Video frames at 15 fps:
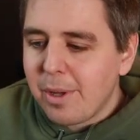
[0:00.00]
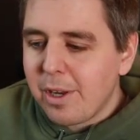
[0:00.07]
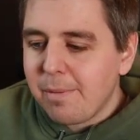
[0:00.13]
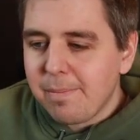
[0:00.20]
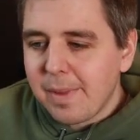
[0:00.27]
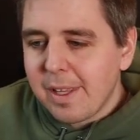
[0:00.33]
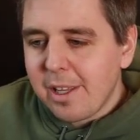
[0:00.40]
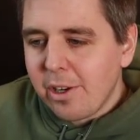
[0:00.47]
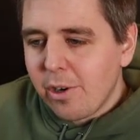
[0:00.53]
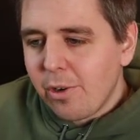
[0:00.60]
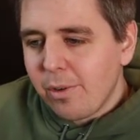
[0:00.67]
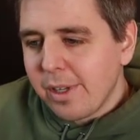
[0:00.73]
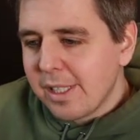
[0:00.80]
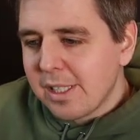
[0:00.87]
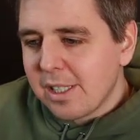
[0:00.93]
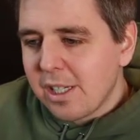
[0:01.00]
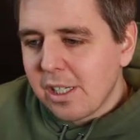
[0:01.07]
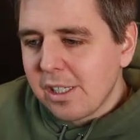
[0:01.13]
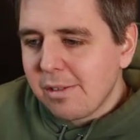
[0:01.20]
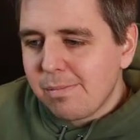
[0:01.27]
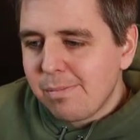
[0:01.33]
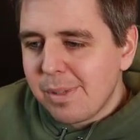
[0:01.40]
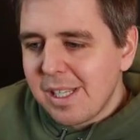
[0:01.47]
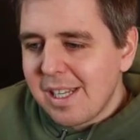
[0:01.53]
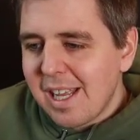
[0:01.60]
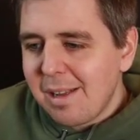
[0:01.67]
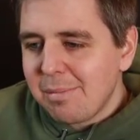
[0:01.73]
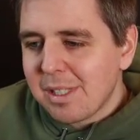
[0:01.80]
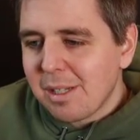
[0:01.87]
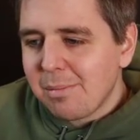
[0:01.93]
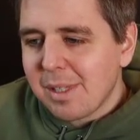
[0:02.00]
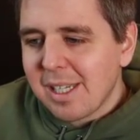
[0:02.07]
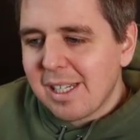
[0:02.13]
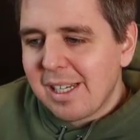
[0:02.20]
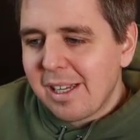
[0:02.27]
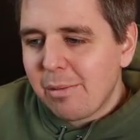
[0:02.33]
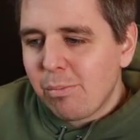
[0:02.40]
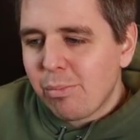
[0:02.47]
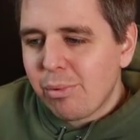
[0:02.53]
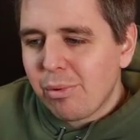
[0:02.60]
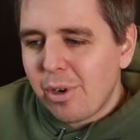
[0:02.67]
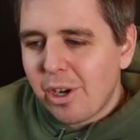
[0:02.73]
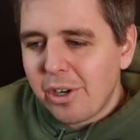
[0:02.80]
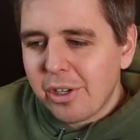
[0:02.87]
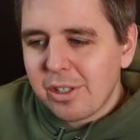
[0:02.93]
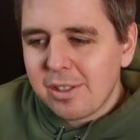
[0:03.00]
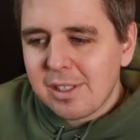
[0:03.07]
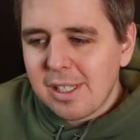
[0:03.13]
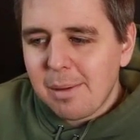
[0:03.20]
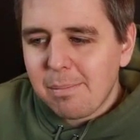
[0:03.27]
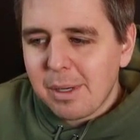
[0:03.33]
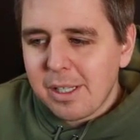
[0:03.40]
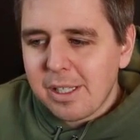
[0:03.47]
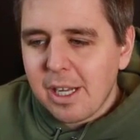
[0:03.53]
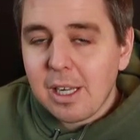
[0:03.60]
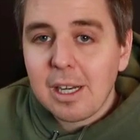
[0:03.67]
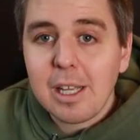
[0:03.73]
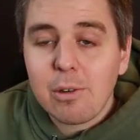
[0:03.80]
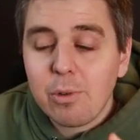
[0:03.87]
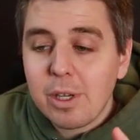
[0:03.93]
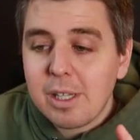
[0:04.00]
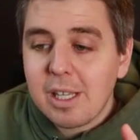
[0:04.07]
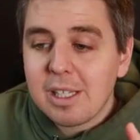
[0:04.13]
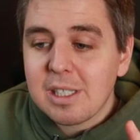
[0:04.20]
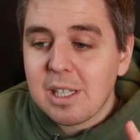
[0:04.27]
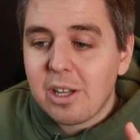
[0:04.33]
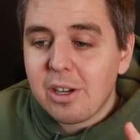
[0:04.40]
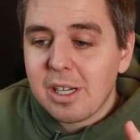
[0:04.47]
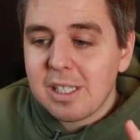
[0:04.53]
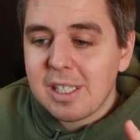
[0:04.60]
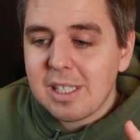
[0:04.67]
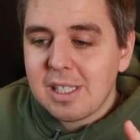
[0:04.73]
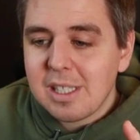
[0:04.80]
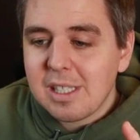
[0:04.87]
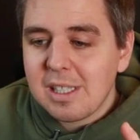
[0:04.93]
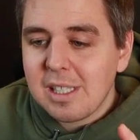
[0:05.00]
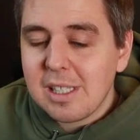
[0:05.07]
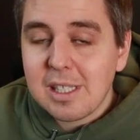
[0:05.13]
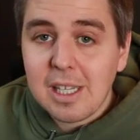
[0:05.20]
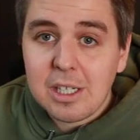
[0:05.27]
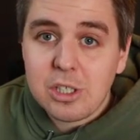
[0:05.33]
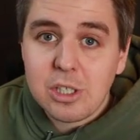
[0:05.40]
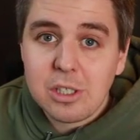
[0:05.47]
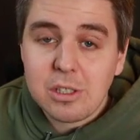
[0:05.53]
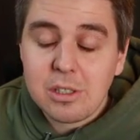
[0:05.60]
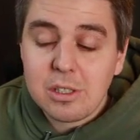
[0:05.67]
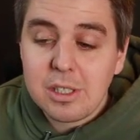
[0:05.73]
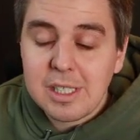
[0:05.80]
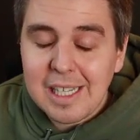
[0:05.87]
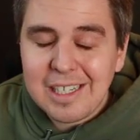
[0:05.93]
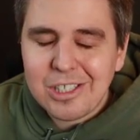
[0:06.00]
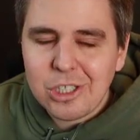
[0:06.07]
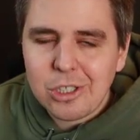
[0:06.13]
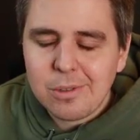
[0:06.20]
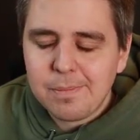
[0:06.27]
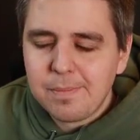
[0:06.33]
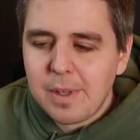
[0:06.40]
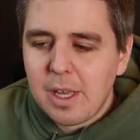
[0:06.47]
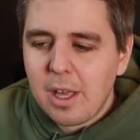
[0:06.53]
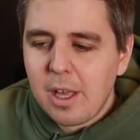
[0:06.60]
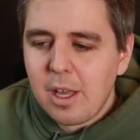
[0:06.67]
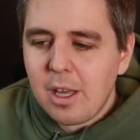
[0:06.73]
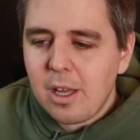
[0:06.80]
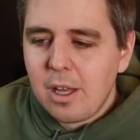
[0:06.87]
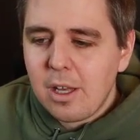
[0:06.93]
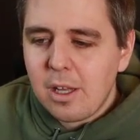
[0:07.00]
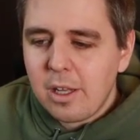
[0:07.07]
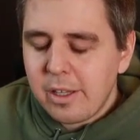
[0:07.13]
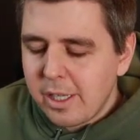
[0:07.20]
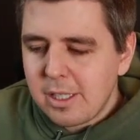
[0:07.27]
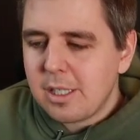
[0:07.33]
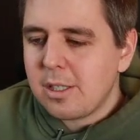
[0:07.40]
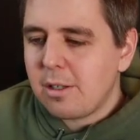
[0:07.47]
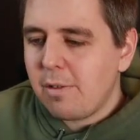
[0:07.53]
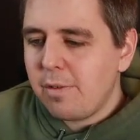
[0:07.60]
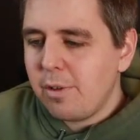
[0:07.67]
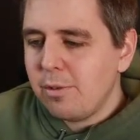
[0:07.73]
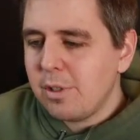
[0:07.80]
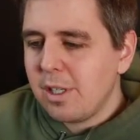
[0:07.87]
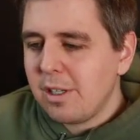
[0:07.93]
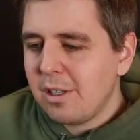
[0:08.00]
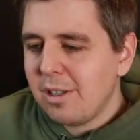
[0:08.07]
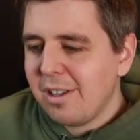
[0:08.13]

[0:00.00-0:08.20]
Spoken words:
But, you know, it's going to be named something like product template.liquid as long as it's in the section. This is confusing.